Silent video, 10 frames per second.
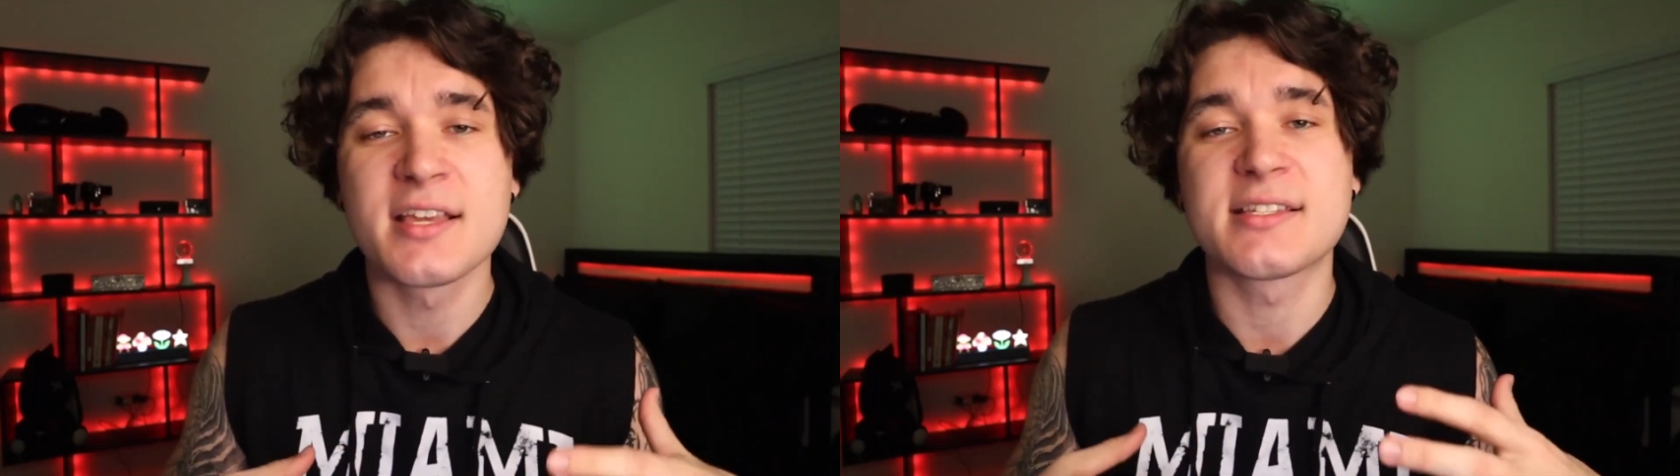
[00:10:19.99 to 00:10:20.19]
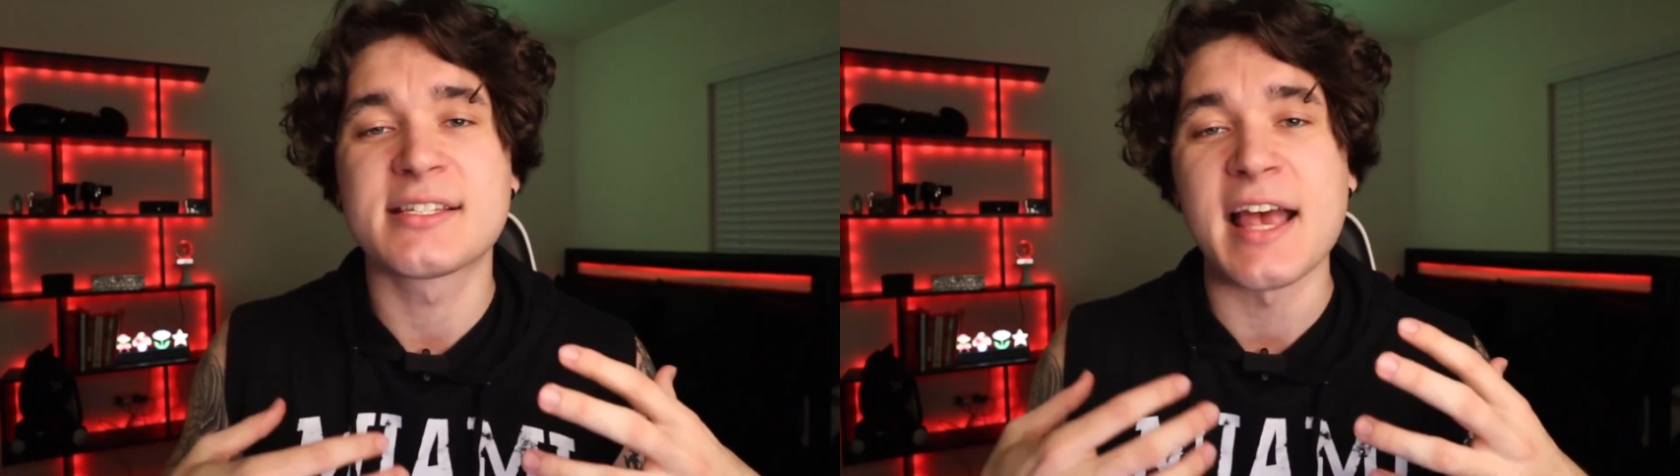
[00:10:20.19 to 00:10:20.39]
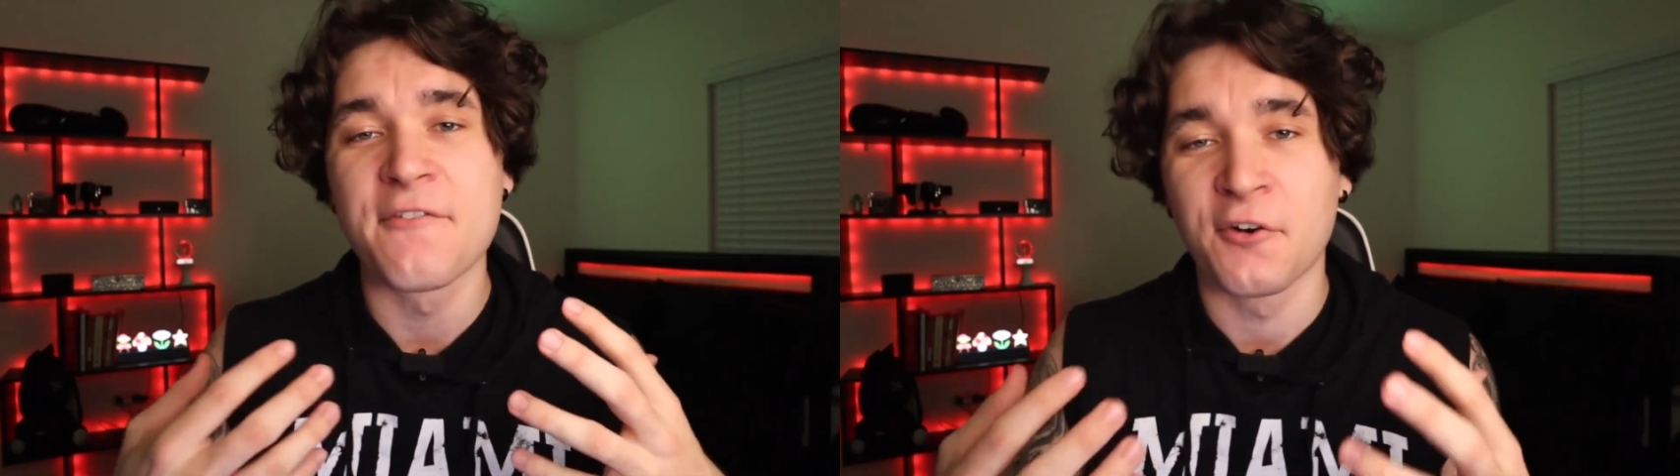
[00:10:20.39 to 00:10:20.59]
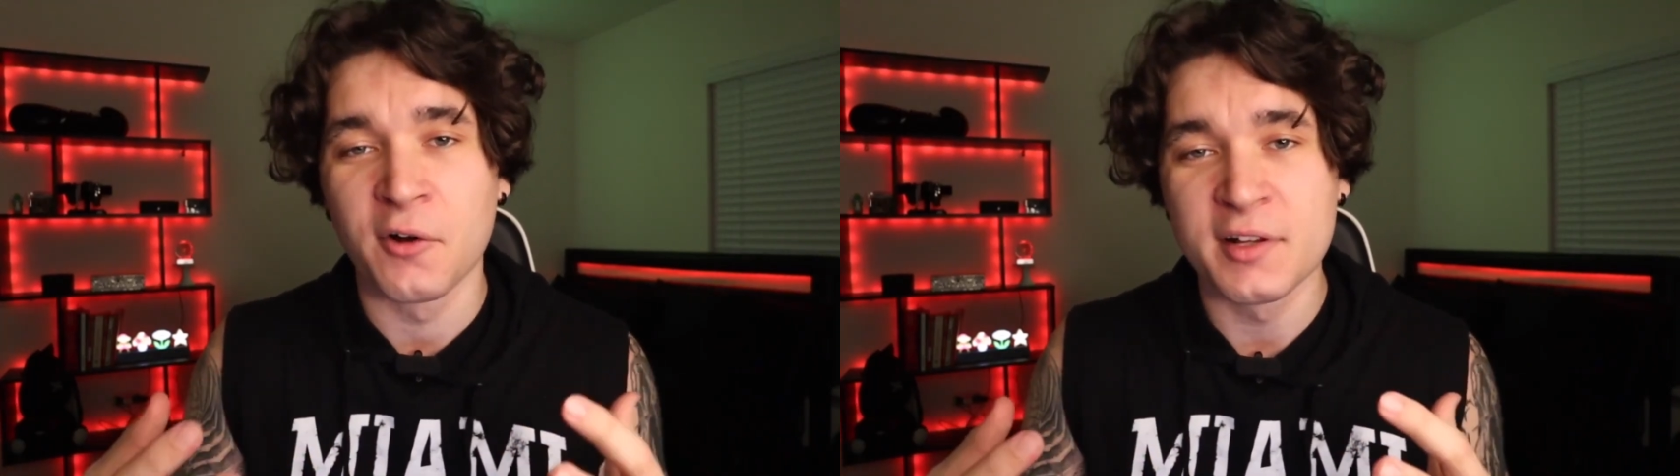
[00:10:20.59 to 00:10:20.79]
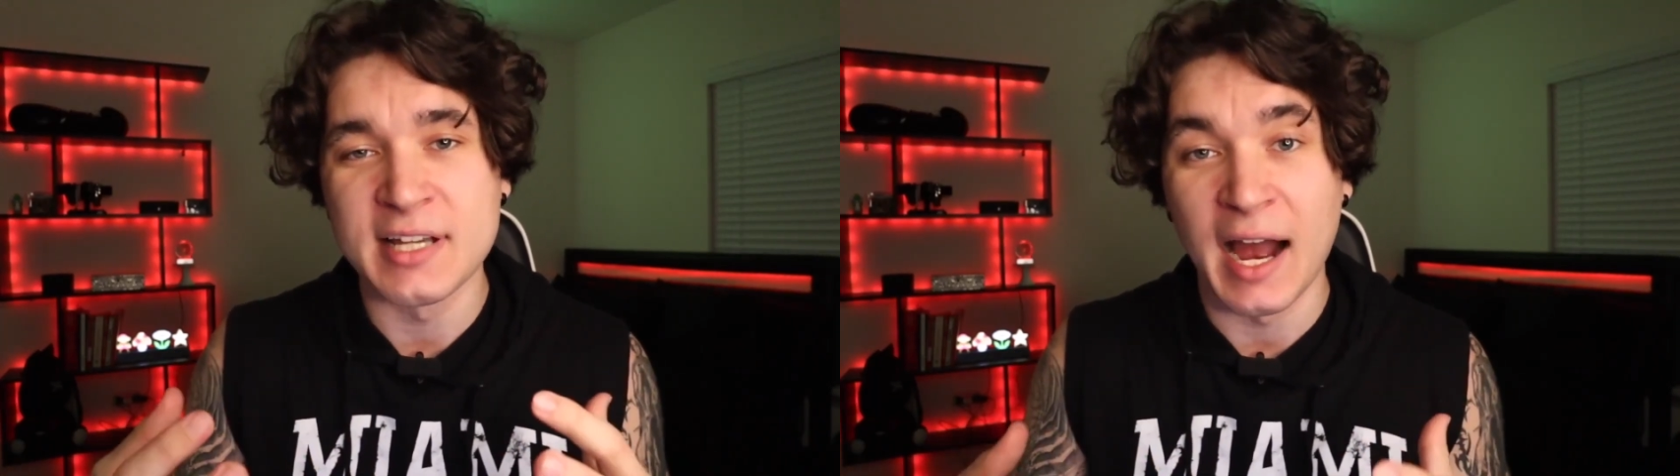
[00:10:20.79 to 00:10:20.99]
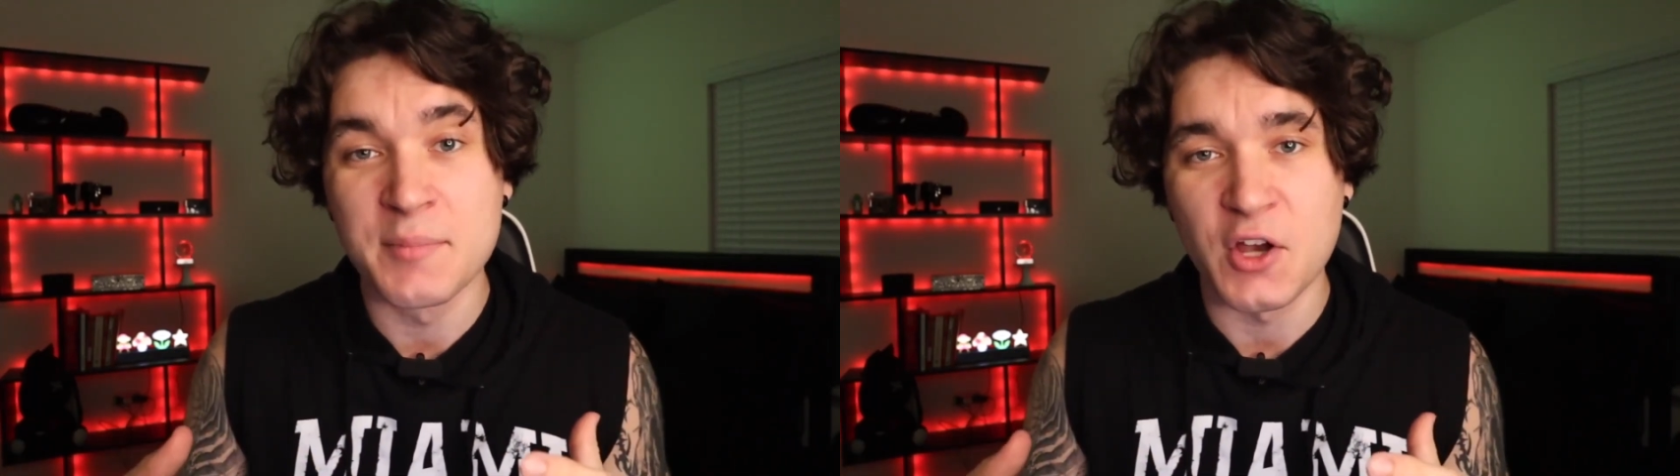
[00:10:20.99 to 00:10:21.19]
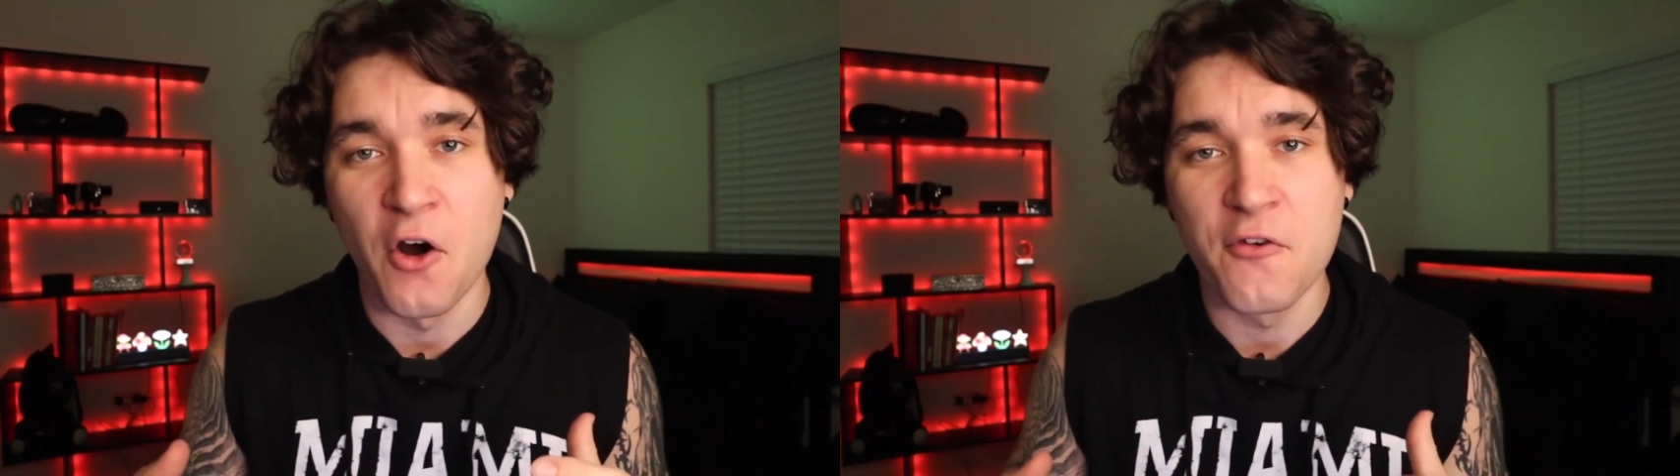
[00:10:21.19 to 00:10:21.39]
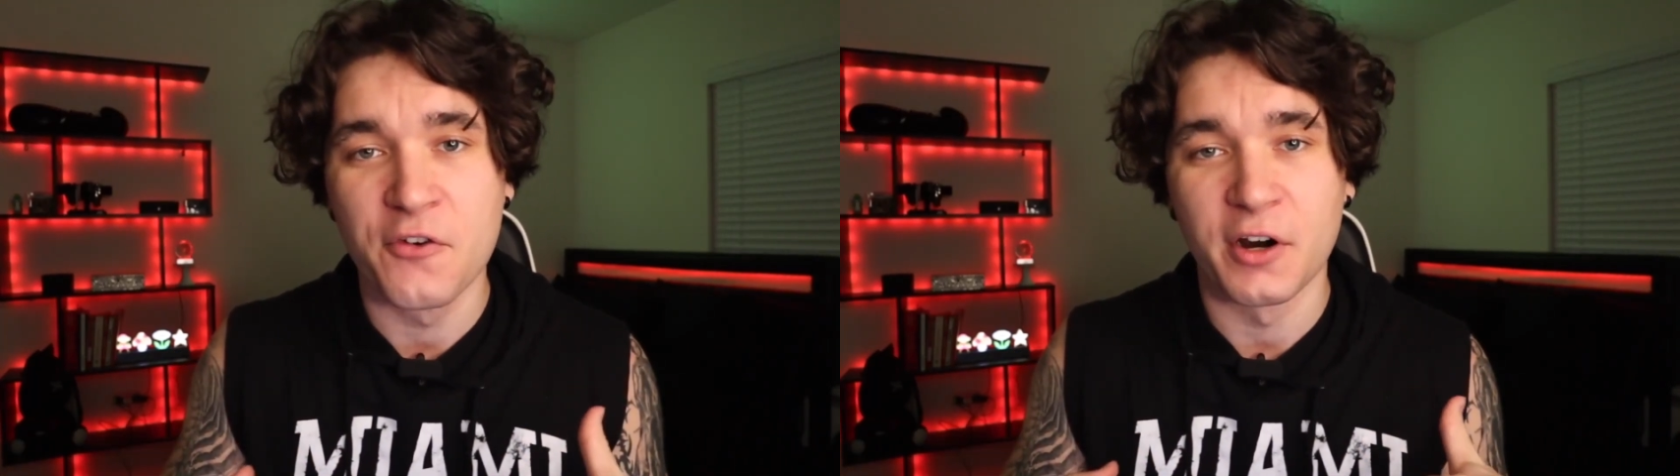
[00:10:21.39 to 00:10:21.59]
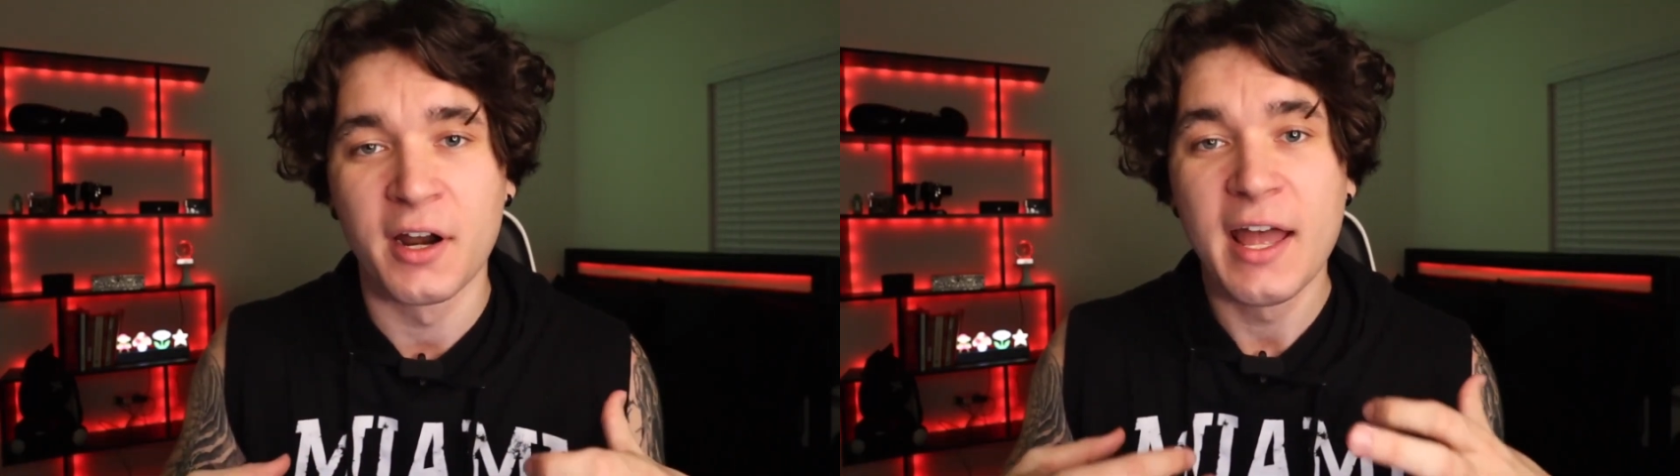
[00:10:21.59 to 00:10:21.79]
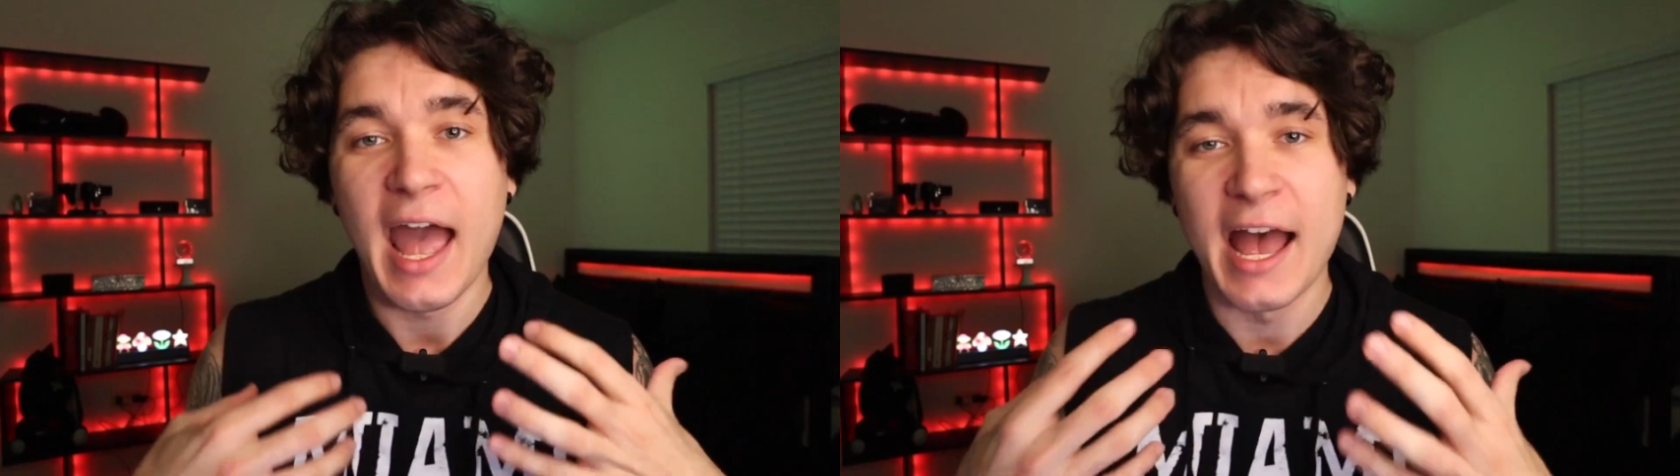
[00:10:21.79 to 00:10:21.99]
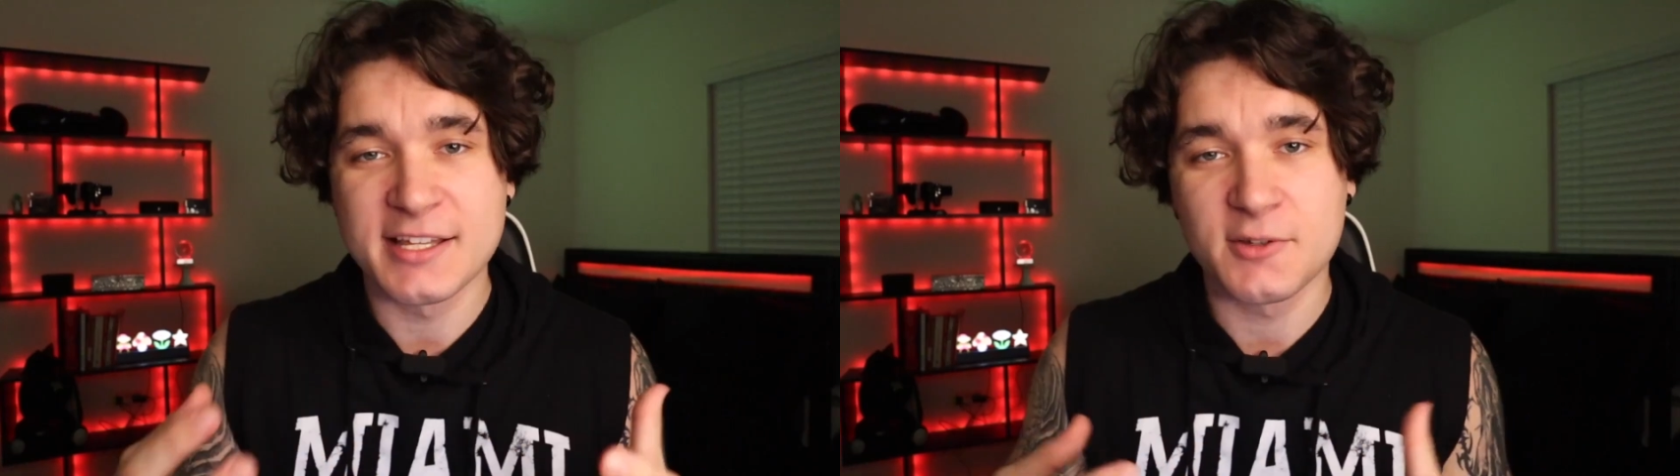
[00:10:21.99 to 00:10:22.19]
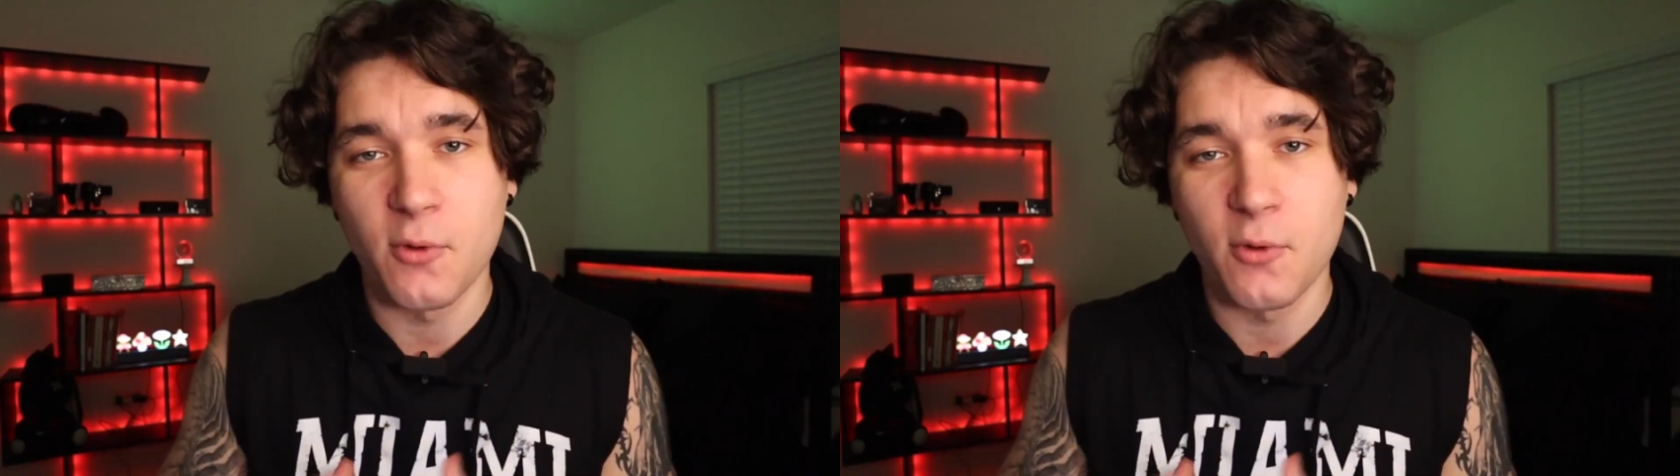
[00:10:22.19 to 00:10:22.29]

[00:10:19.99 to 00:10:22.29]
several times over as